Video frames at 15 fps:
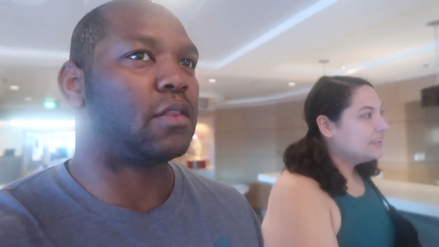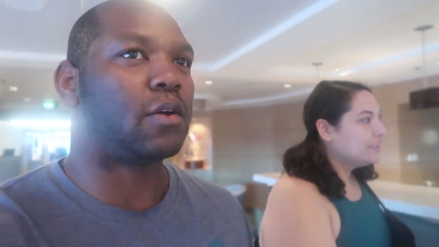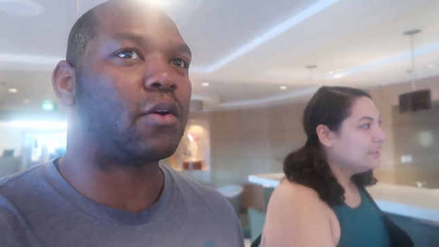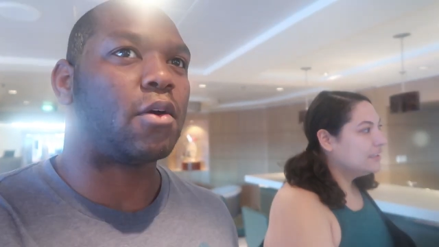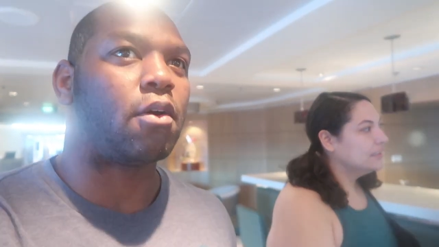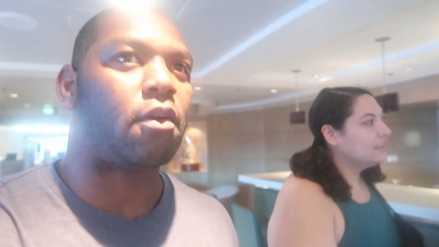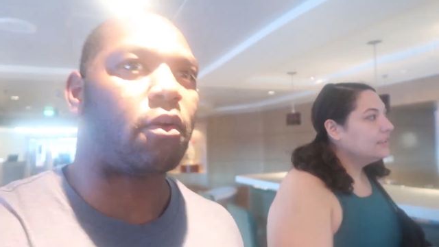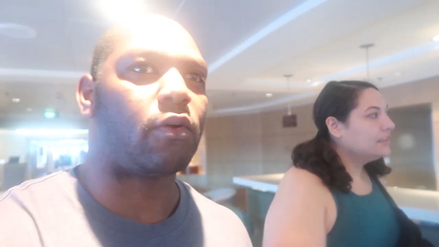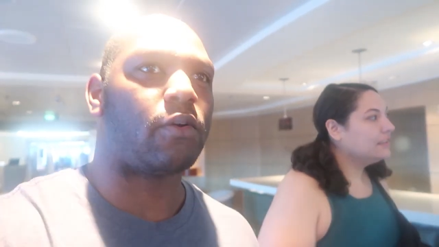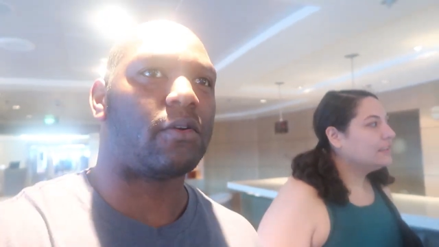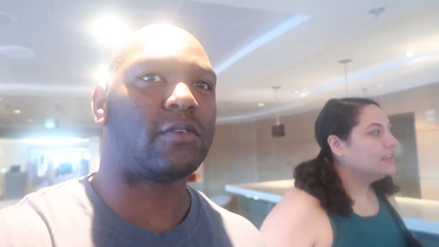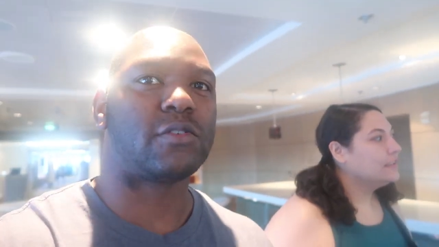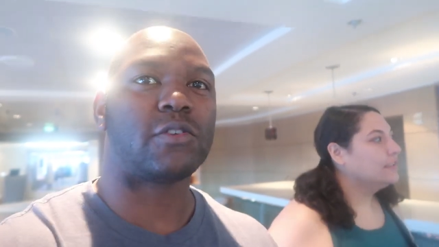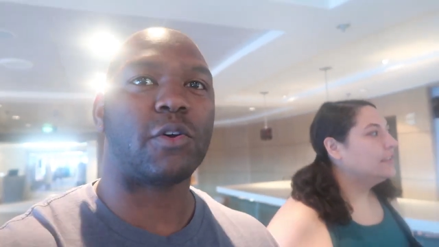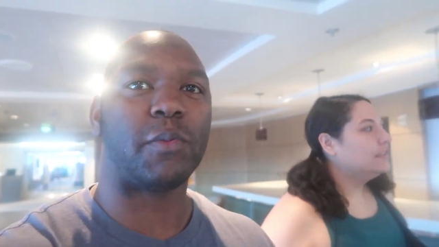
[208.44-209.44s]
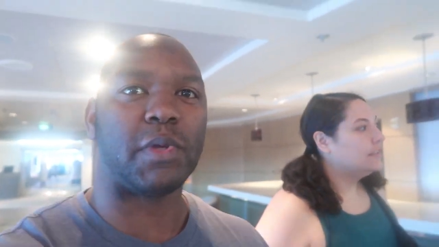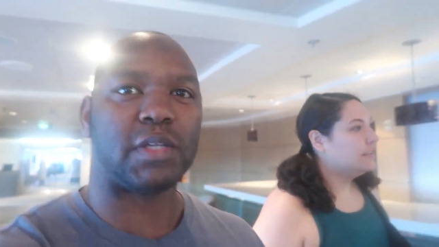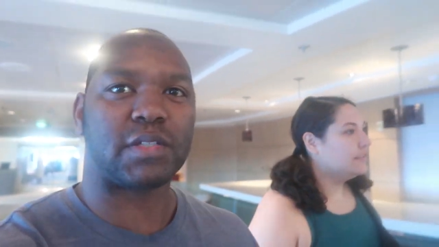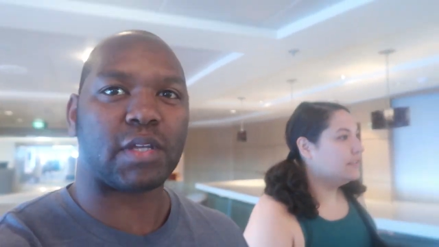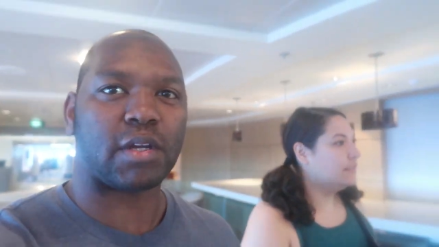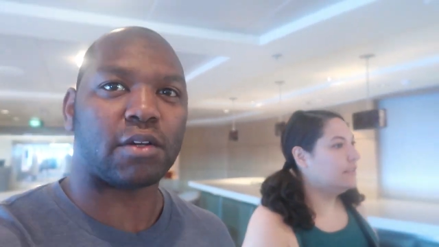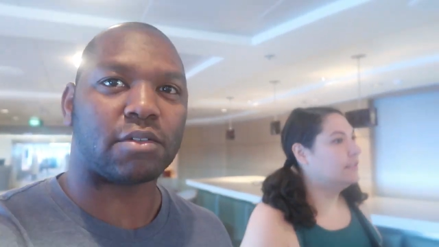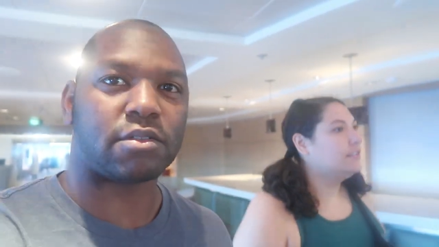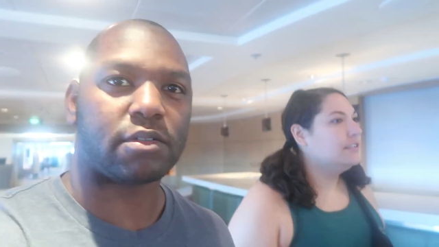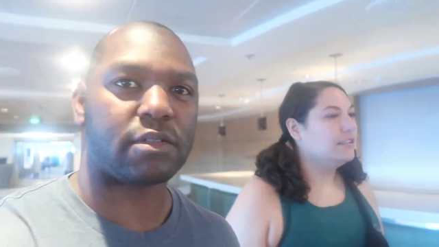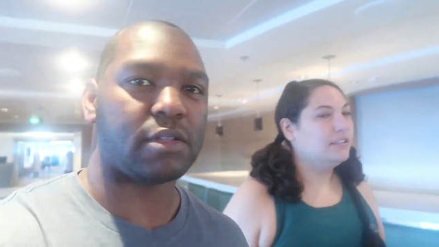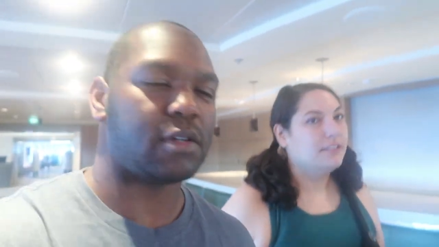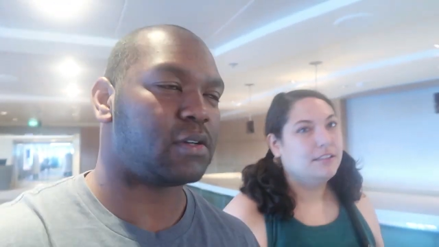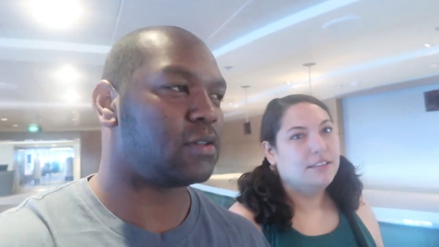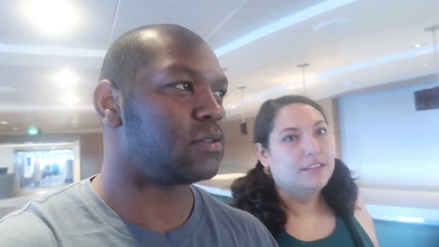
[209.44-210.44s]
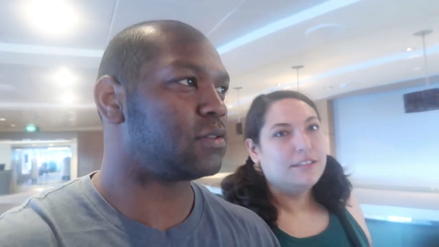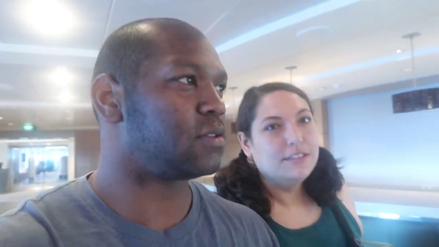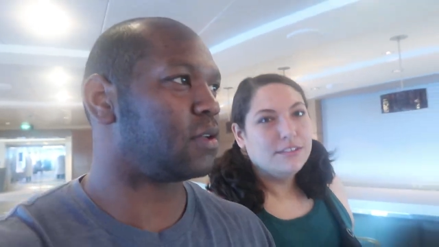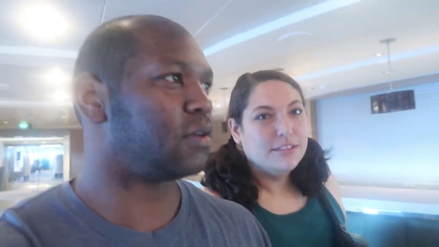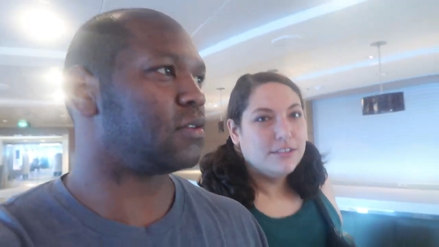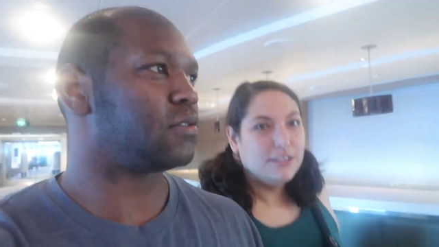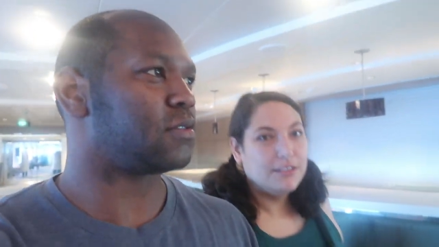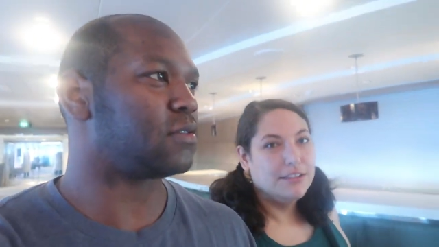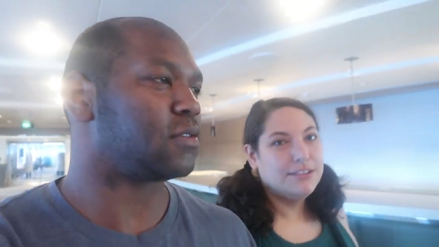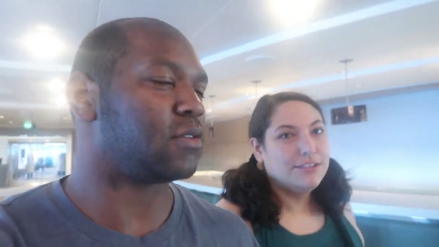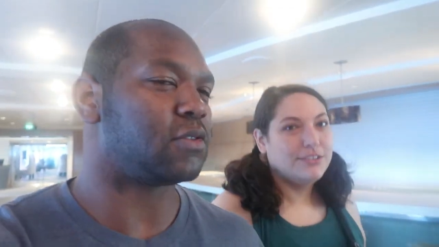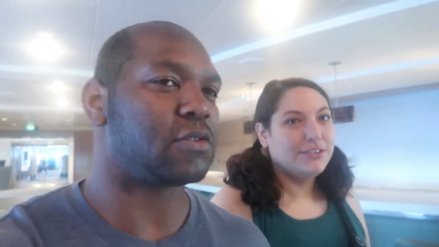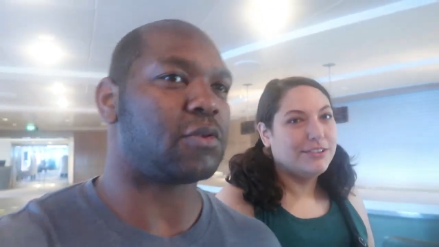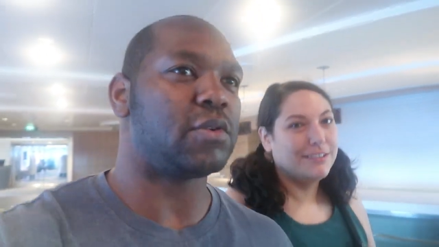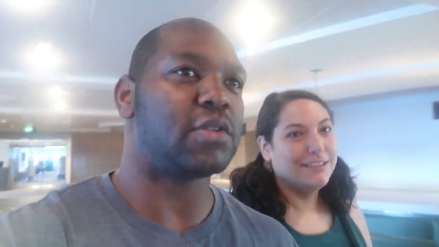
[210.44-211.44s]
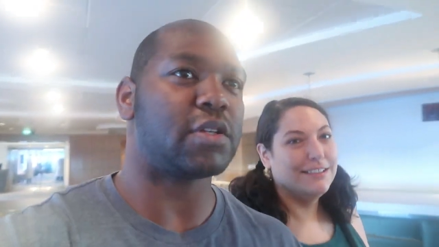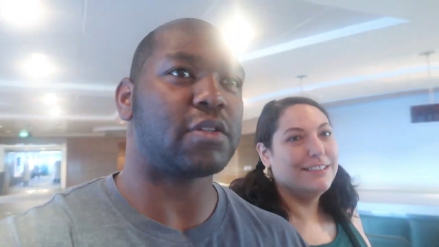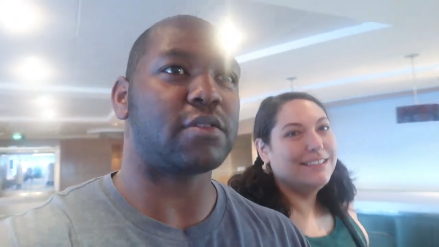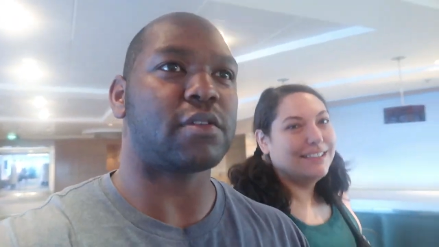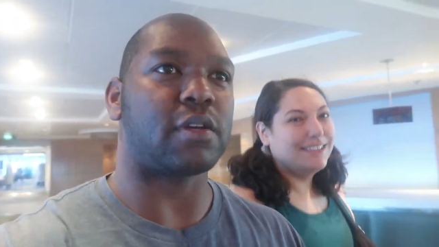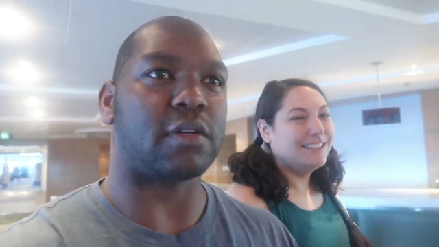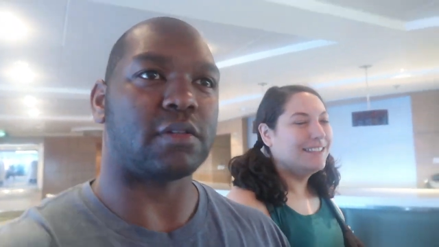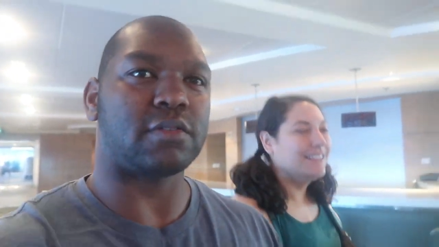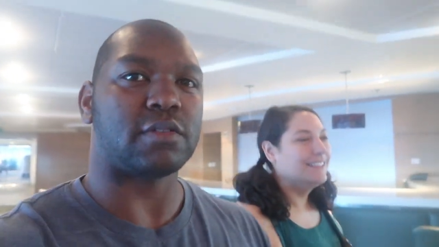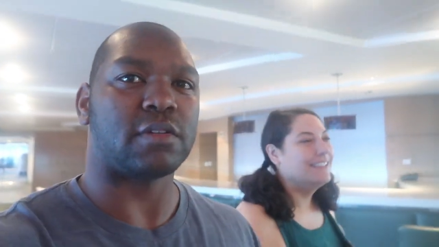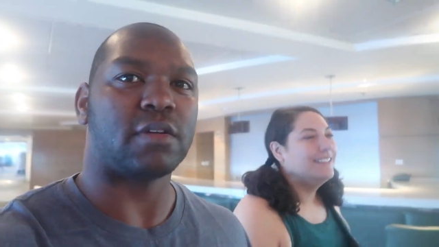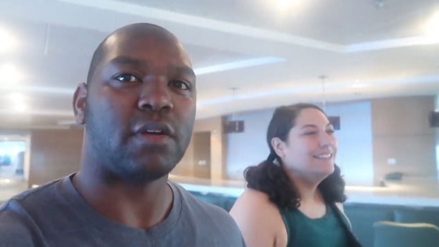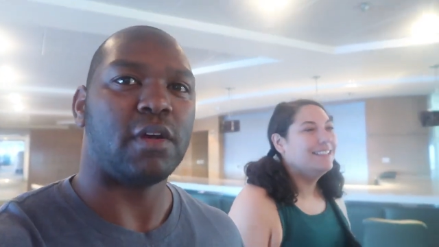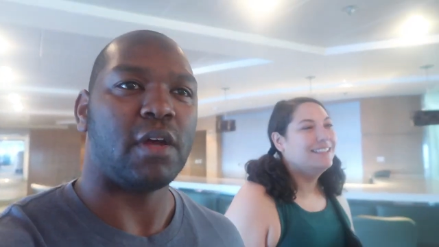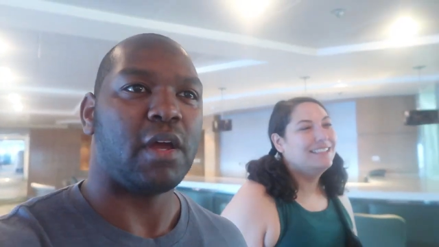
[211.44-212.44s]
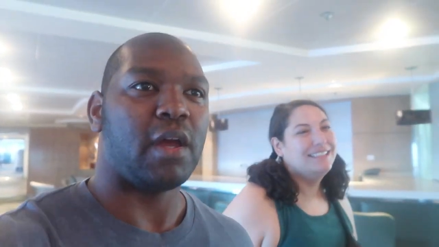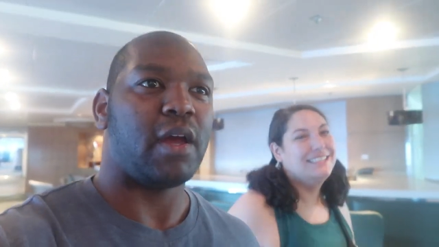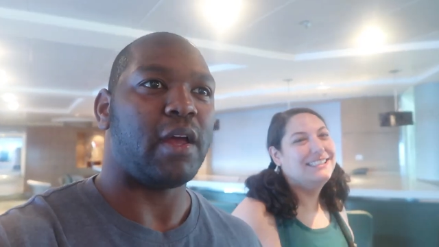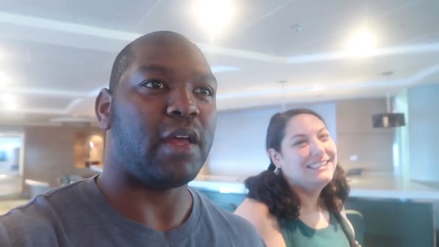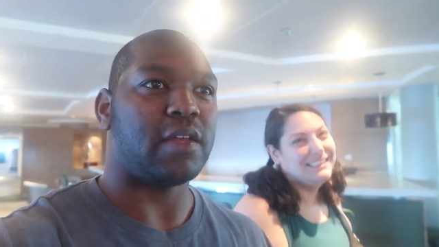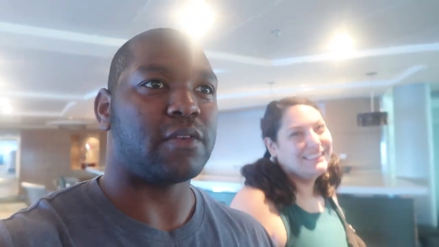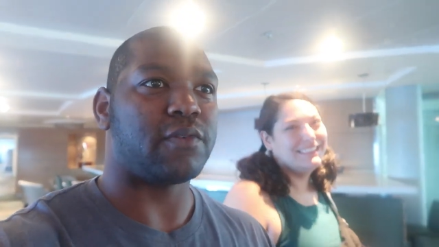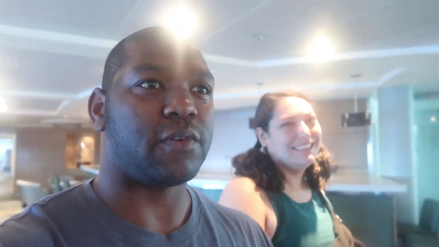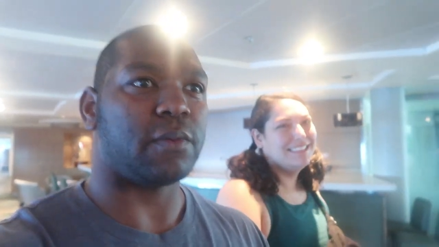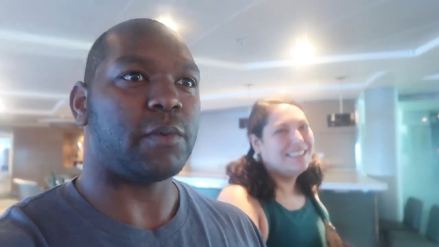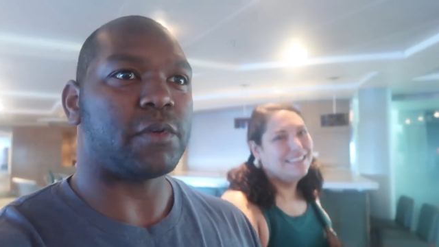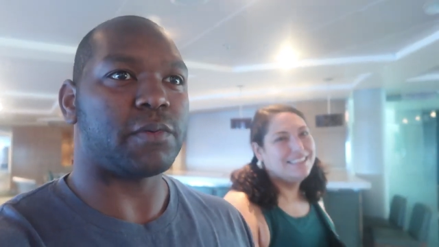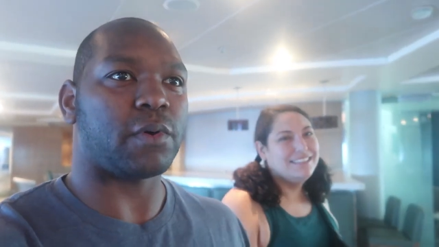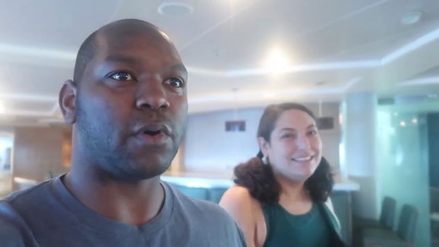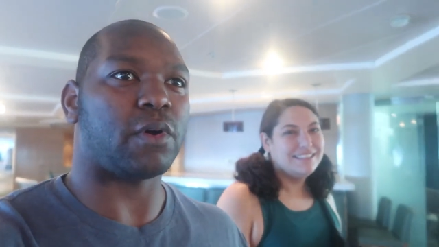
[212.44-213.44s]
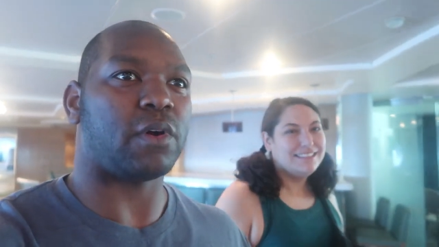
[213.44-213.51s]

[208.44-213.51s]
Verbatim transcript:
Speaker 1: there are so many stairs. There's stairs. There's three sets of stairs. And it's, for the most